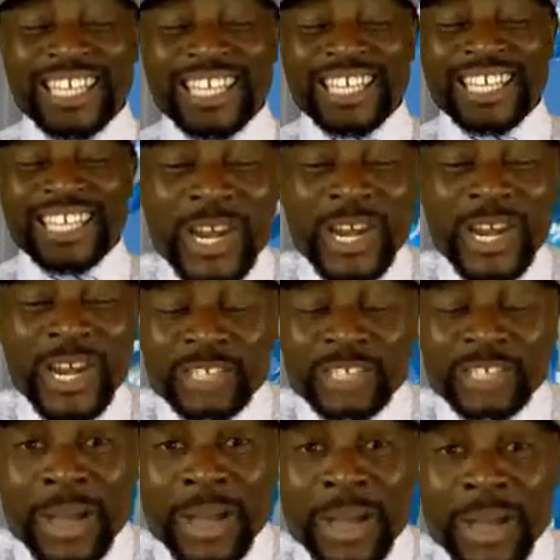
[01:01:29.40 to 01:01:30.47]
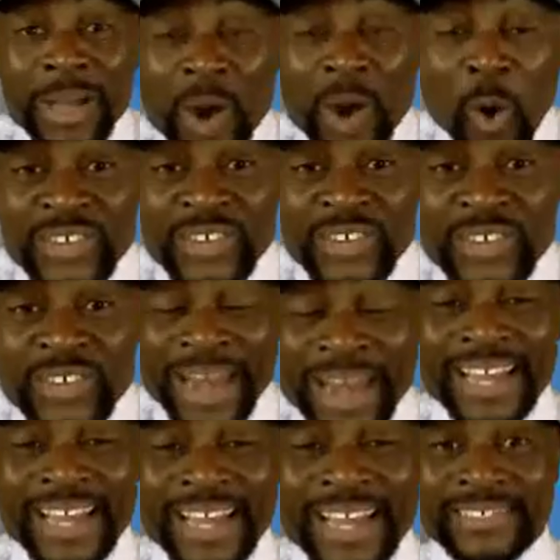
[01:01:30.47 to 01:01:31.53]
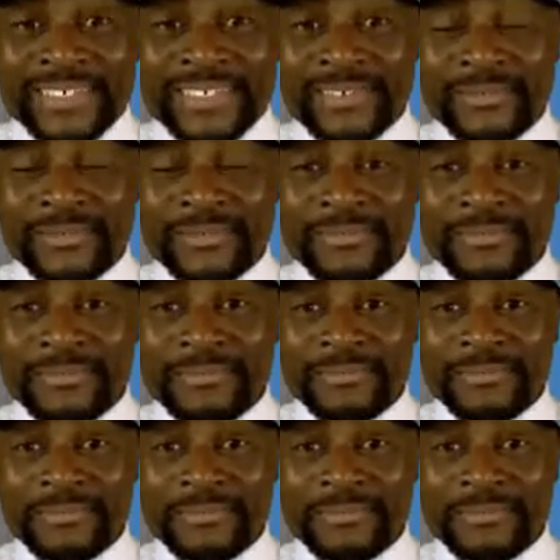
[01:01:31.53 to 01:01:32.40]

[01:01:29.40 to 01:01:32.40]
The 2 leaders of Ambazonia War of Independence.